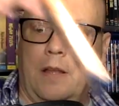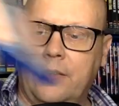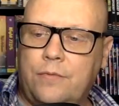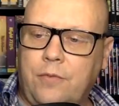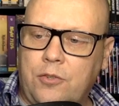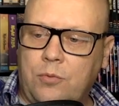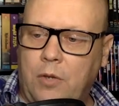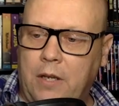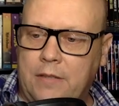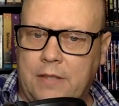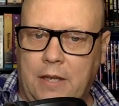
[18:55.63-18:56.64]
This first
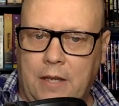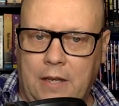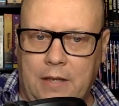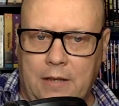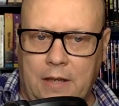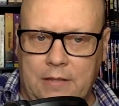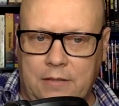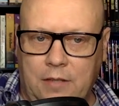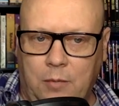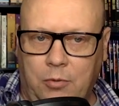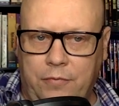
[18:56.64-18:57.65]
one is a nice
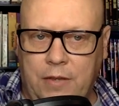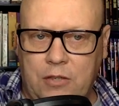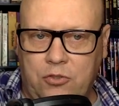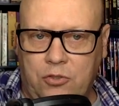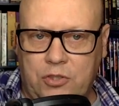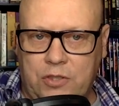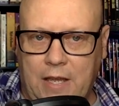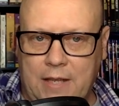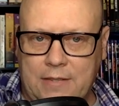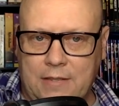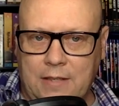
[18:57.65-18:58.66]
double feature
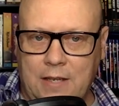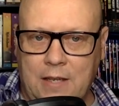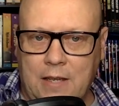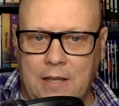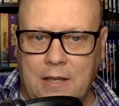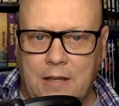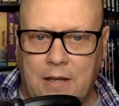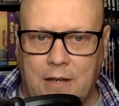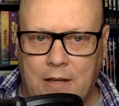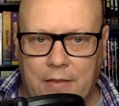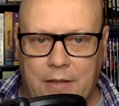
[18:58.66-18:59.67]
set
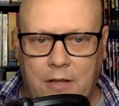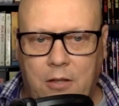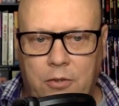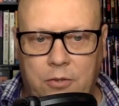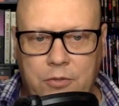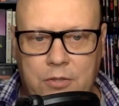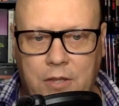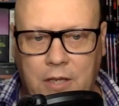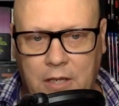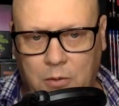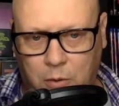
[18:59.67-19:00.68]
that includes
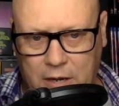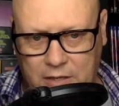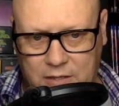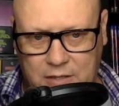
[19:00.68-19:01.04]
The Great